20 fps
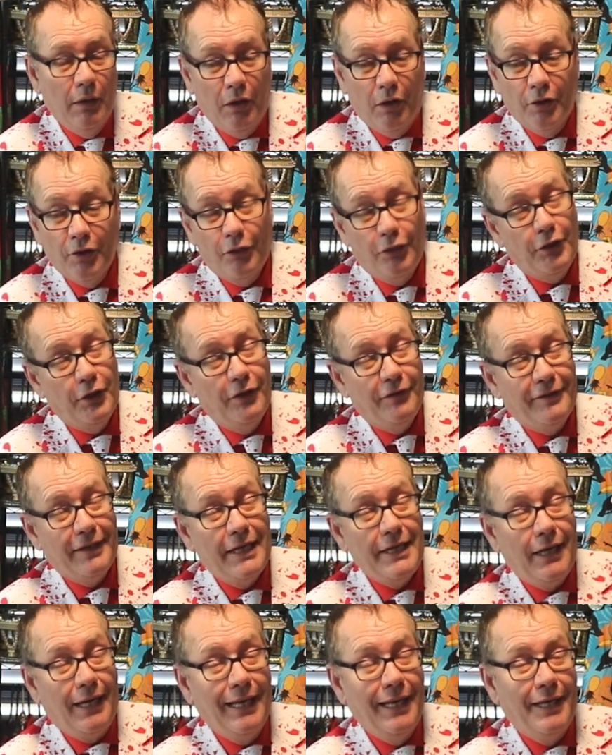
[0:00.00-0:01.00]
On a
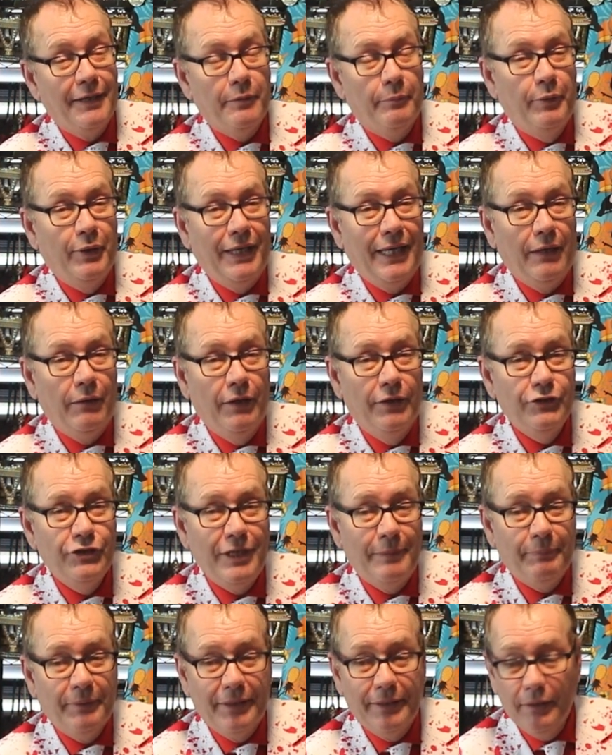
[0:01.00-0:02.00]
Thursday, I like to put out a
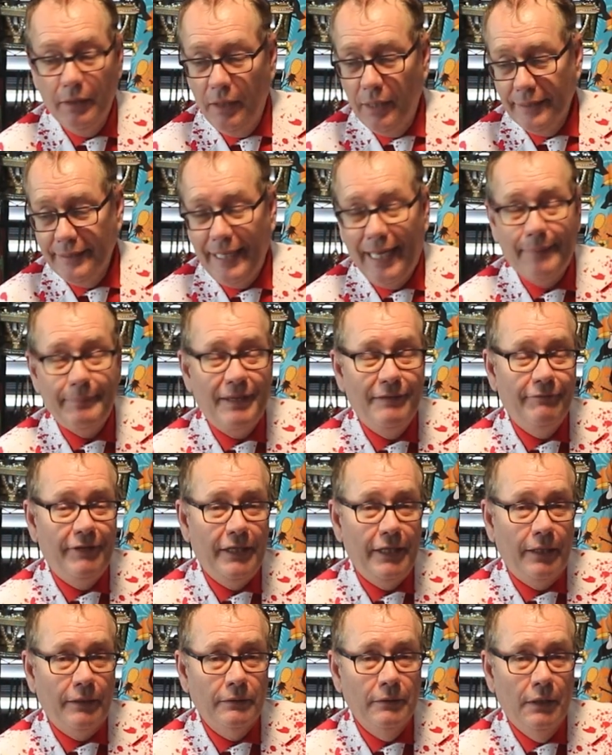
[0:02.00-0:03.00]
ship uh, cabin
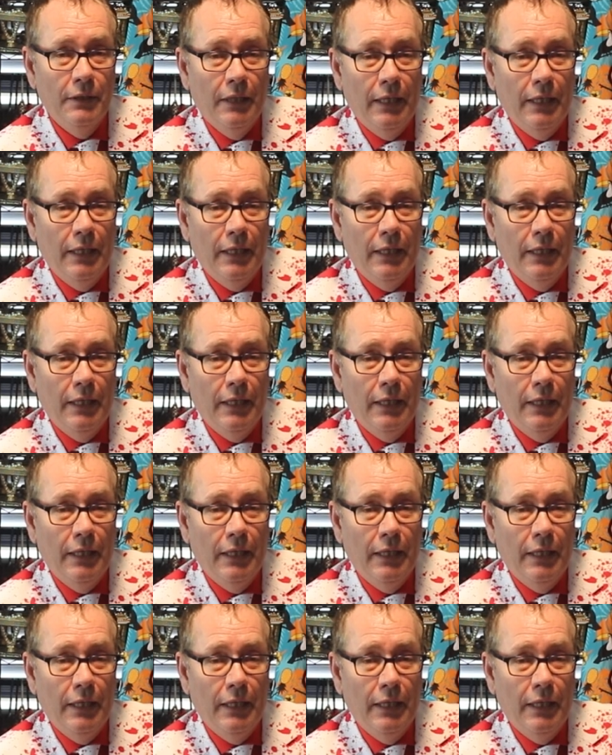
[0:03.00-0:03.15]
video